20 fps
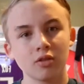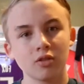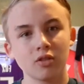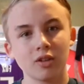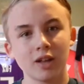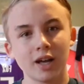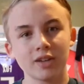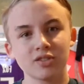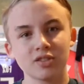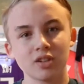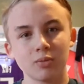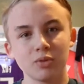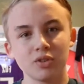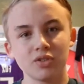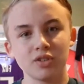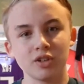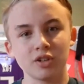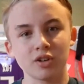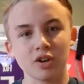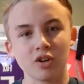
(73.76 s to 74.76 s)
the last time you
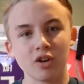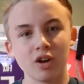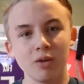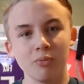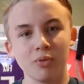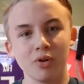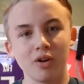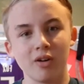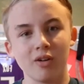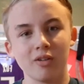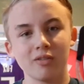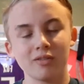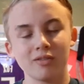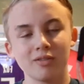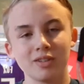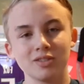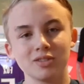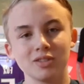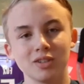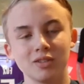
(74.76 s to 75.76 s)
see your grandpa
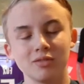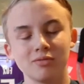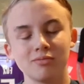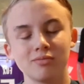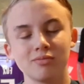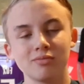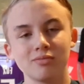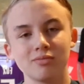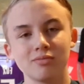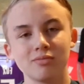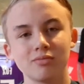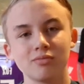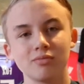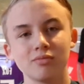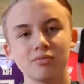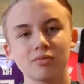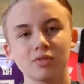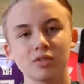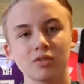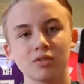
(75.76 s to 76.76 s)
is on
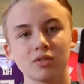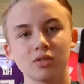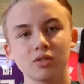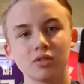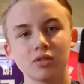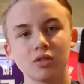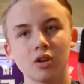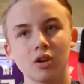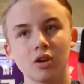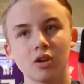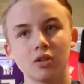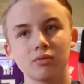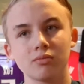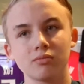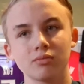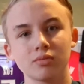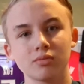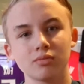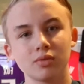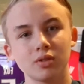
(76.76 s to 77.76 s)

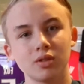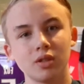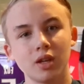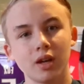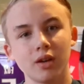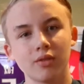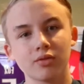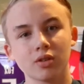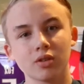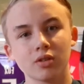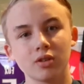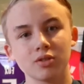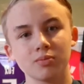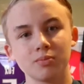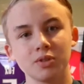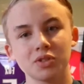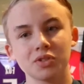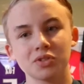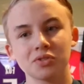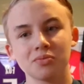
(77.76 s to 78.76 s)
the day after
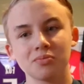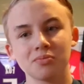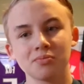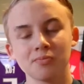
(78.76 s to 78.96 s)
Christmas.